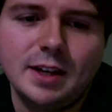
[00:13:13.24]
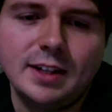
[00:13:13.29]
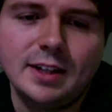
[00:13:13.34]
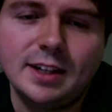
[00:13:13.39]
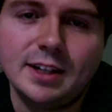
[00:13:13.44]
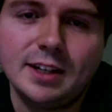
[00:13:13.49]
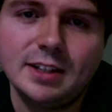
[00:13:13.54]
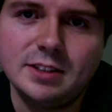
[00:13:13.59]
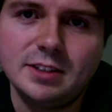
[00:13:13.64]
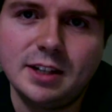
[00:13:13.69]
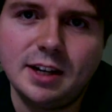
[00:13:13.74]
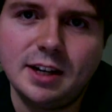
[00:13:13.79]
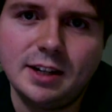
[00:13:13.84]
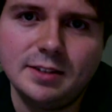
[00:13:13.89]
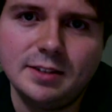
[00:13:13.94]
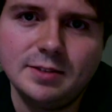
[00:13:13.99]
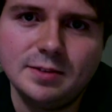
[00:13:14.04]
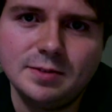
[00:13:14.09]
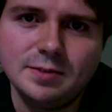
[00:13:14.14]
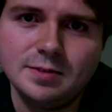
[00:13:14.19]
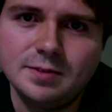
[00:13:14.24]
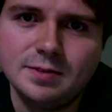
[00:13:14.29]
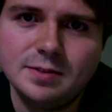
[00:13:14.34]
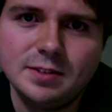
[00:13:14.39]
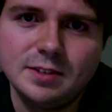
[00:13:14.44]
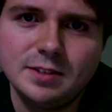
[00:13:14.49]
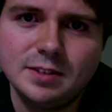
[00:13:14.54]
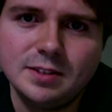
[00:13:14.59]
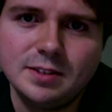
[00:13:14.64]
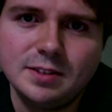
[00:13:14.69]
Like I say,
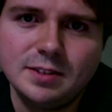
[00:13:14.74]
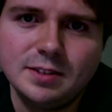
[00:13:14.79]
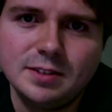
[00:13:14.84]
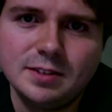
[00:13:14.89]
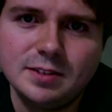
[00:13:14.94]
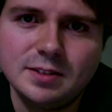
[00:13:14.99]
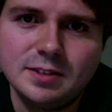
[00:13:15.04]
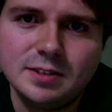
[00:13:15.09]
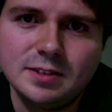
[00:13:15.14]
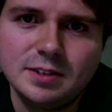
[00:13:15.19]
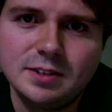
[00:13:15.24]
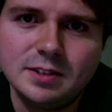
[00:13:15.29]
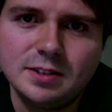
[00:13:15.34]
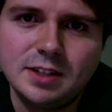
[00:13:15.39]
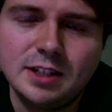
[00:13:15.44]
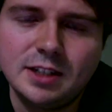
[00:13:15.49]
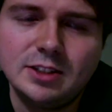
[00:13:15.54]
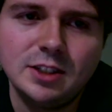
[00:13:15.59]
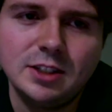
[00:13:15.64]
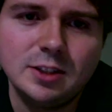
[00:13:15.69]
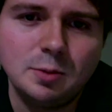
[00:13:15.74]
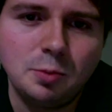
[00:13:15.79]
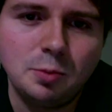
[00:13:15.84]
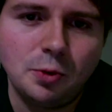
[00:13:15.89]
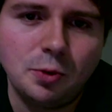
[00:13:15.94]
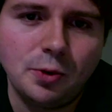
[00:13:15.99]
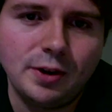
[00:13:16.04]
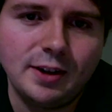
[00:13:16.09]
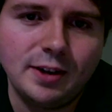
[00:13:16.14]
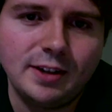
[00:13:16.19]
it's
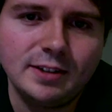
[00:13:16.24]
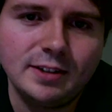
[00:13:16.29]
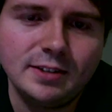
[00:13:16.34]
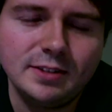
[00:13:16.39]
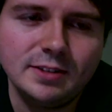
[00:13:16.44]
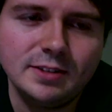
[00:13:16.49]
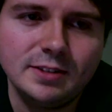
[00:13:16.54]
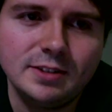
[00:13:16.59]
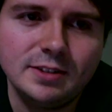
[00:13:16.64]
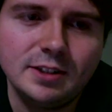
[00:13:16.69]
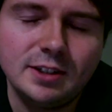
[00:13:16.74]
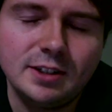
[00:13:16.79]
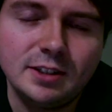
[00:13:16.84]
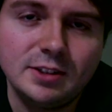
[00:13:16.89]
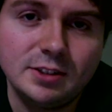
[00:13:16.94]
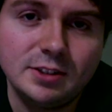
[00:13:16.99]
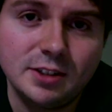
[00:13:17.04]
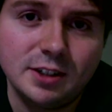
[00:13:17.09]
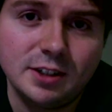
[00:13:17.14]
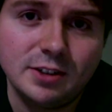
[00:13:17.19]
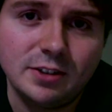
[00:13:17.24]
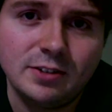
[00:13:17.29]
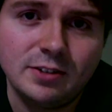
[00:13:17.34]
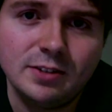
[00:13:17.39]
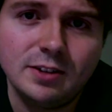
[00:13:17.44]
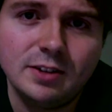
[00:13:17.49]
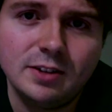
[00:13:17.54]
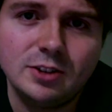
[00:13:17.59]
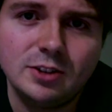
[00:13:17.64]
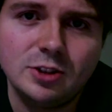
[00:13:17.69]
disappointing to consider
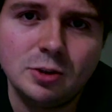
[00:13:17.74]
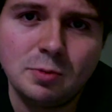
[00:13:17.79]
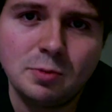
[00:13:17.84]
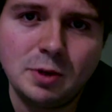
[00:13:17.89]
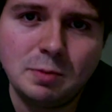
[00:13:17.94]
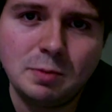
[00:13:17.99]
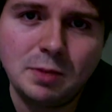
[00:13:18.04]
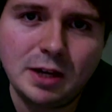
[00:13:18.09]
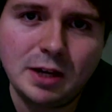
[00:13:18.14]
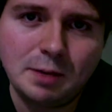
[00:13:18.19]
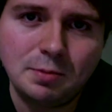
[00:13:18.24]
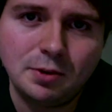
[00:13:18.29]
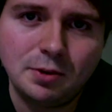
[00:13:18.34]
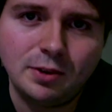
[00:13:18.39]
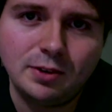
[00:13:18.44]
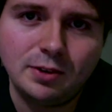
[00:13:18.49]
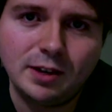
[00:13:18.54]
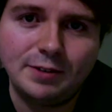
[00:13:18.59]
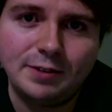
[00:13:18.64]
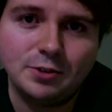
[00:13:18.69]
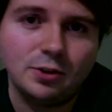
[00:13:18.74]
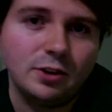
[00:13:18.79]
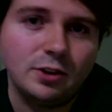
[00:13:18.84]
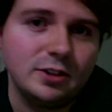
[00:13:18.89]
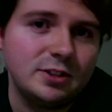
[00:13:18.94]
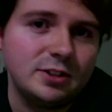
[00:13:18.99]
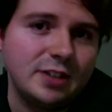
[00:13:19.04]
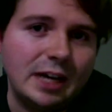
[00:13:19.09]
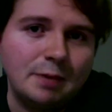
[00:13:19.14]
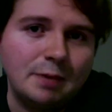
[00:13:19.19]
that so many people, after all
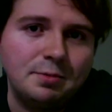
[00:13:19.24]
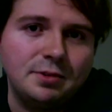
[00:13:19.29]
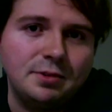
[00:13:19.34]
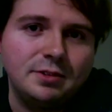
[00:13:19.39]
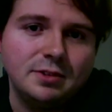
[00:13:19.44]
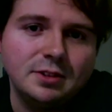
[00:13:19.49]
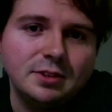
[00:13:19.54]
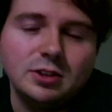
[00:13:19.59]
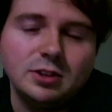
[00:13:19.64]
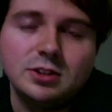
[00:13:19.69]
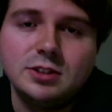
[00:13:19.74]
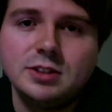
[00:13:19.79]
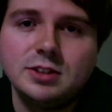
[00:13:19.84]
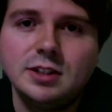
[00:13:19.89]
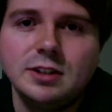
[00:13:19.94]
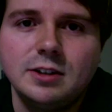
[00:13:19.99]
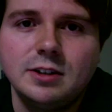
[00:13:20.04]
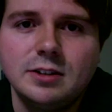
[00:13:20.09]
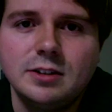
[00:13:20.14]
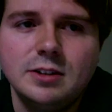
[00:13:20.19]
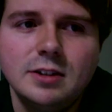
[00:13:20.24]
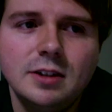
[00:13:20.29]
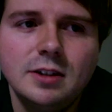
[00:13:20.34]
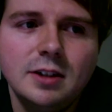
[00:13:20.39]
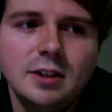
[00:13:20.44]
that's happened, could still